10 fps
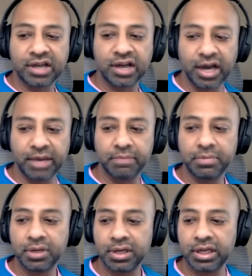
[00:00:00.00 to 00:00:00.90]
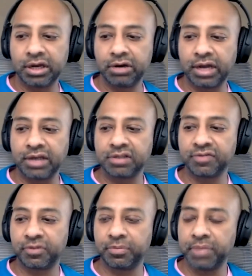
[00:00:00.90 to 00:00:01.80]
time, and
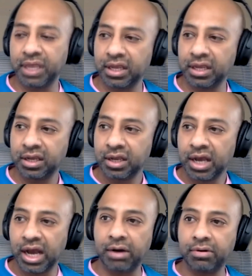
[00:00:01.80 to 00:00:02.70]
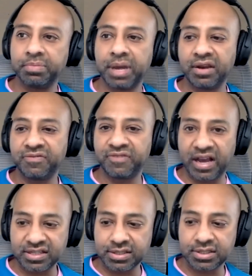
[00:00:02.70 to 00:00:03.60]
so for me, how it
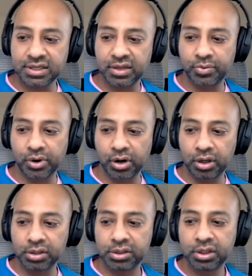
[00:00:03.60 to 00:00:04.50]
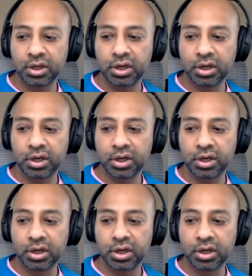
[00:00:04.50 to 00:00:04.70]
manifests in the world,